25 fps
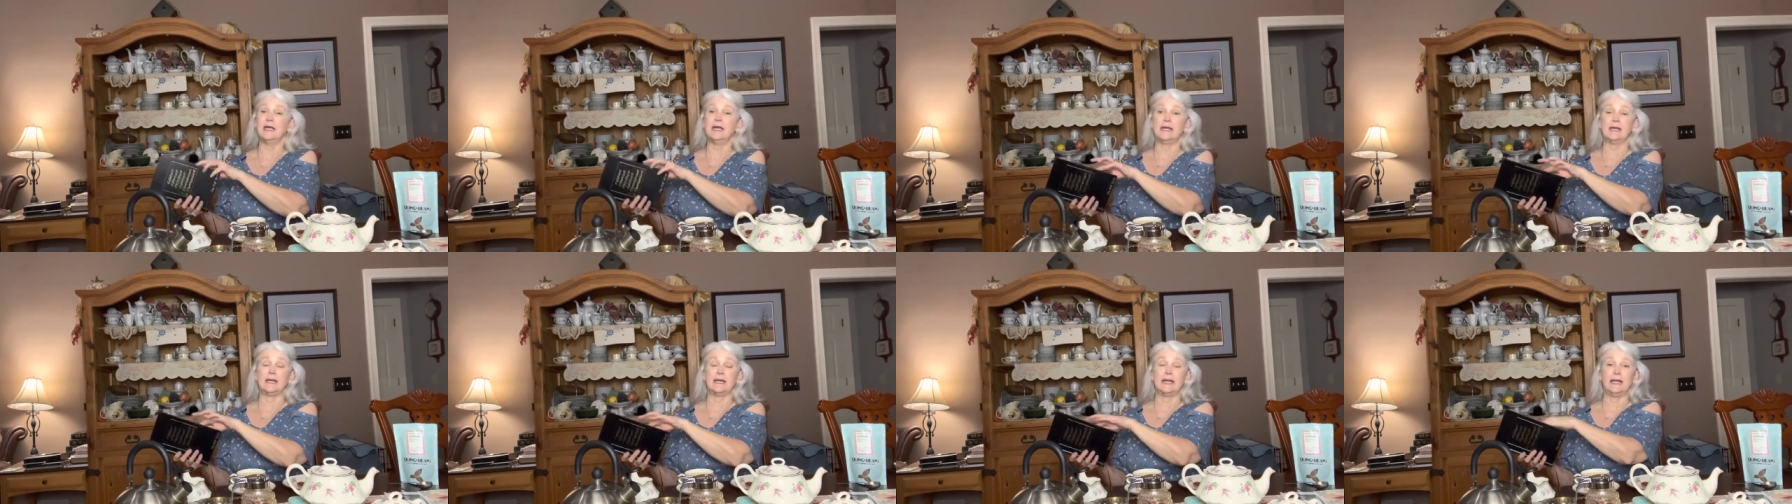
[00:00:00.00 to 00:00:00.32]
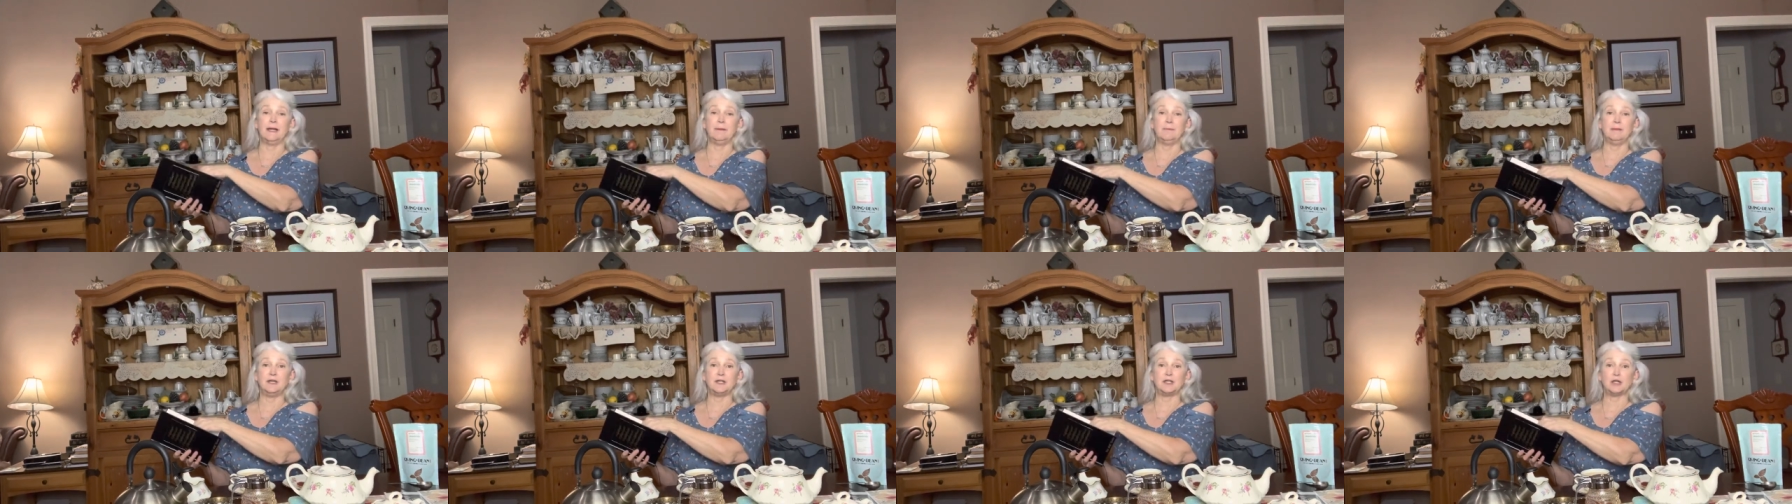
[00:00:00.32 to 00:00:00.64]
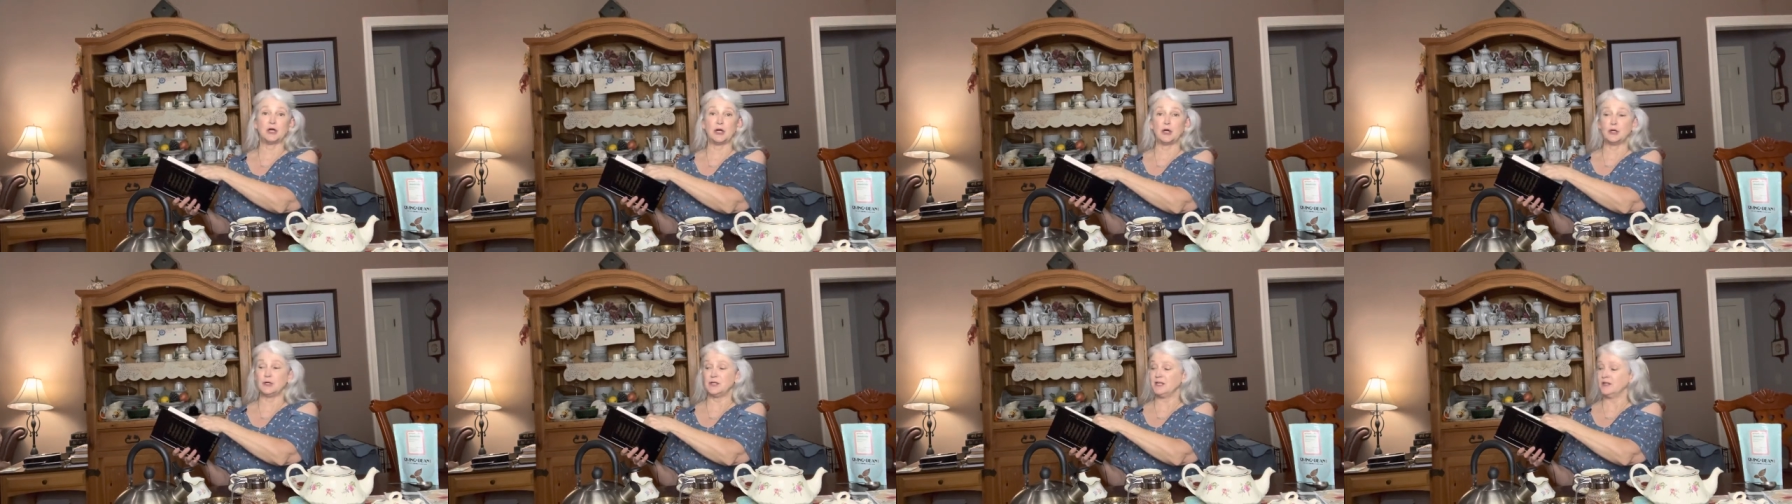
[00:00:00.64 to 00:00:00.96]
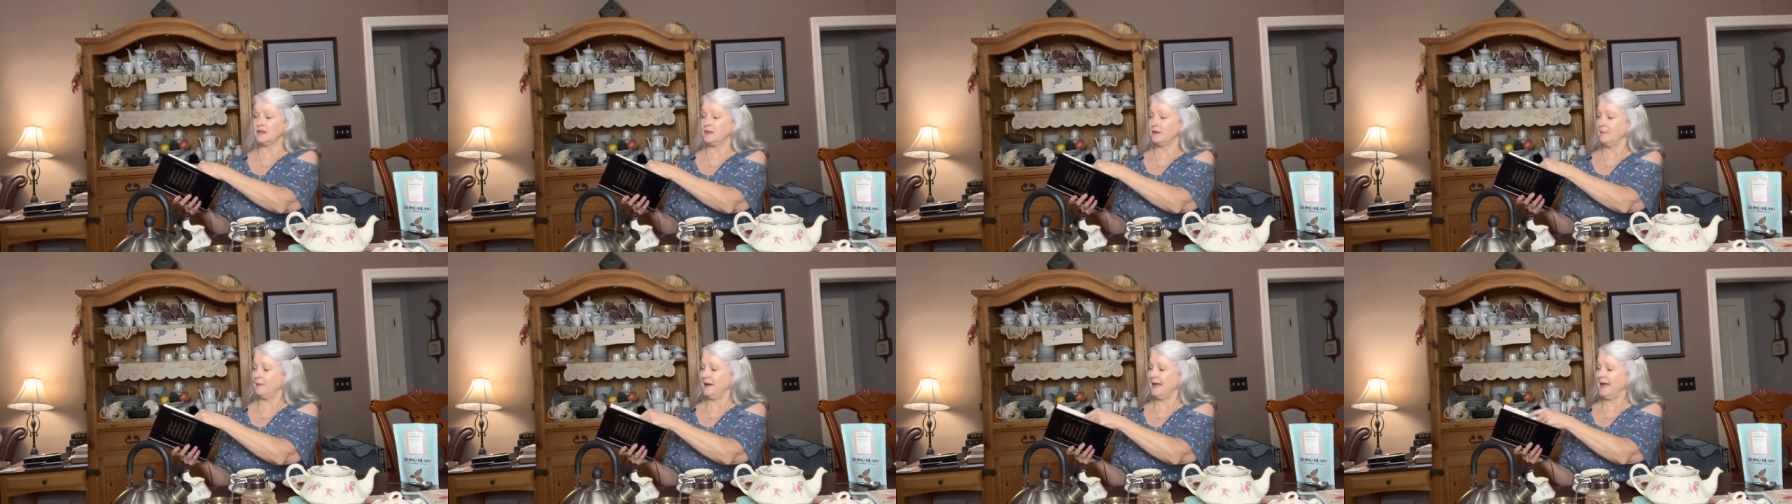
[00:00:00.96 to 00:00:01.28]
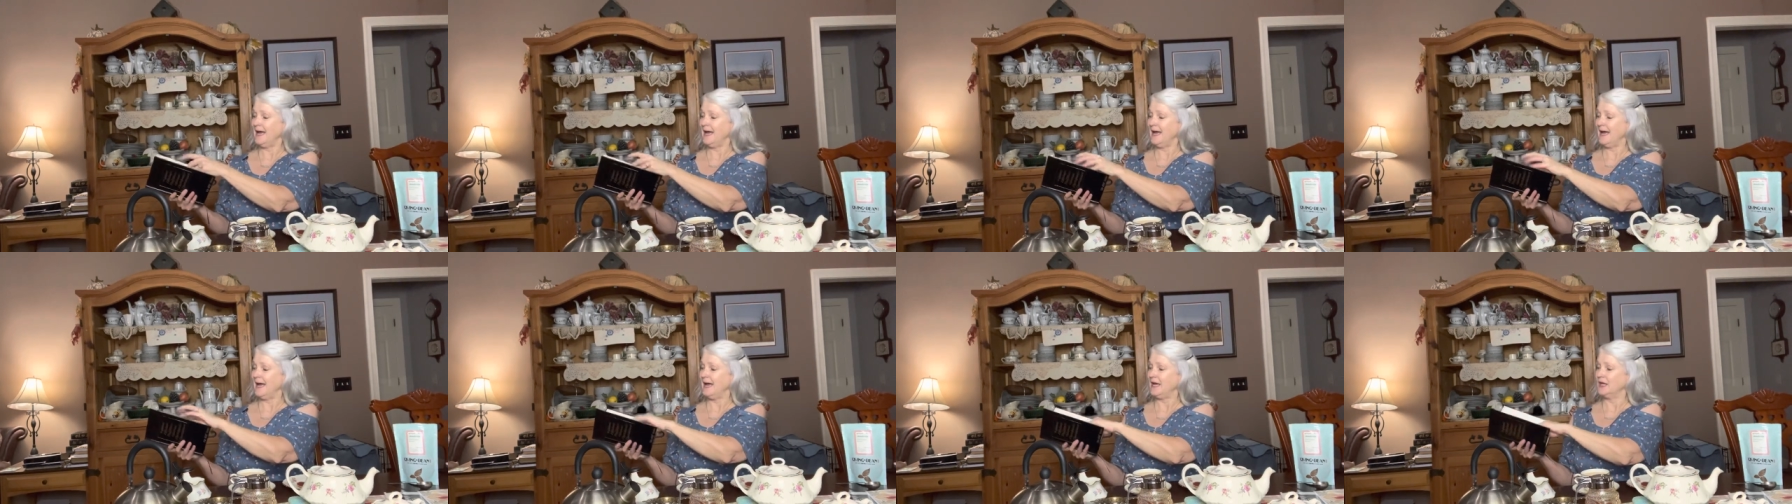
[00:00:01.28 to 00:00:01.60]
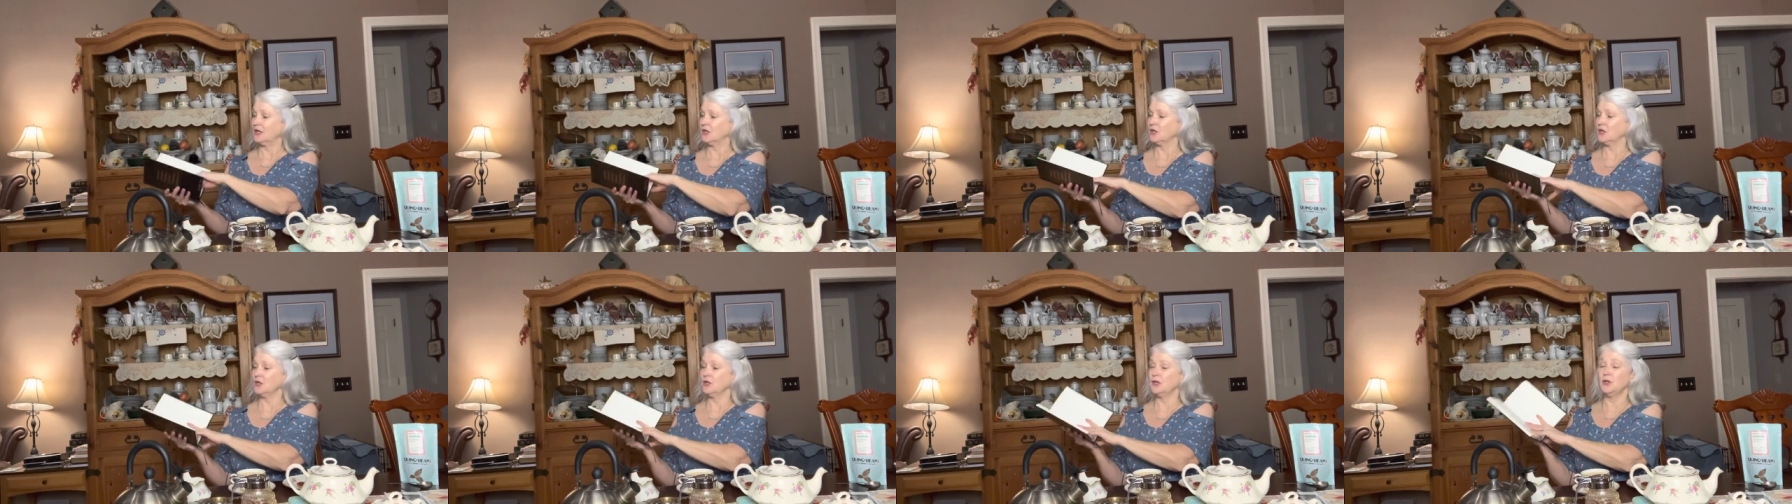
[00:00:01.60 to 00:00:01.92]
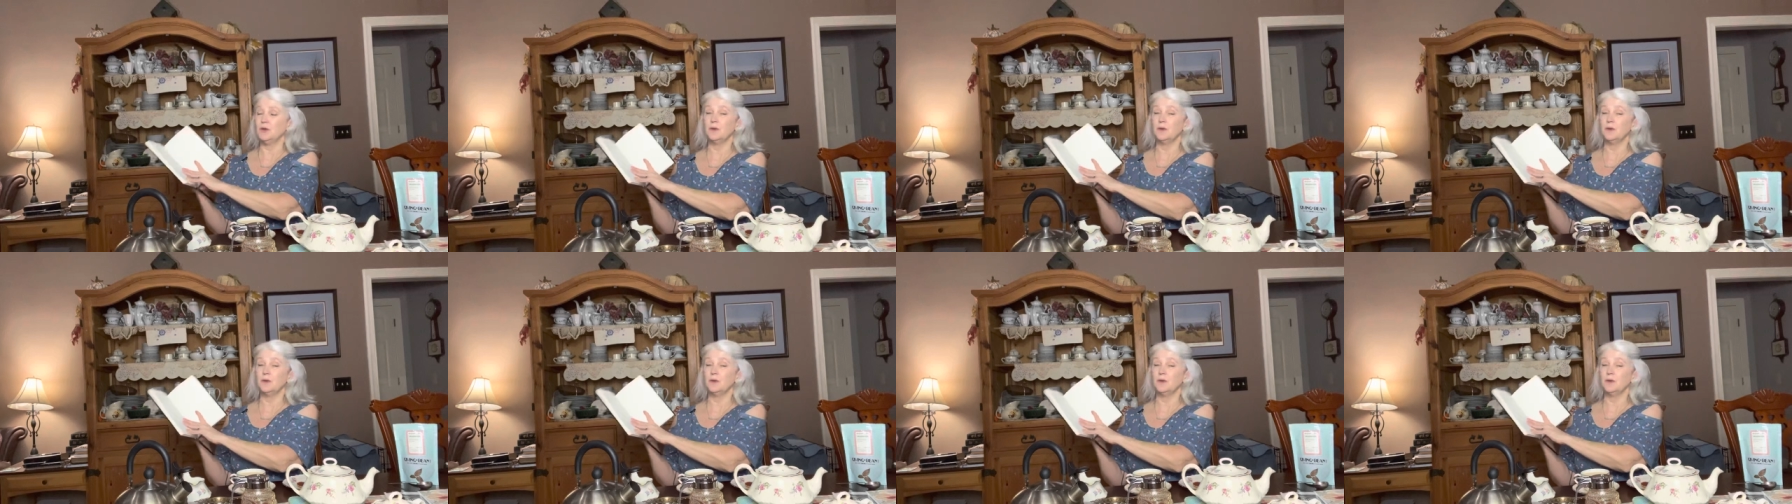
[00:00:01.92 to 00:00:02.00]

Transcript: And let me turn to the back.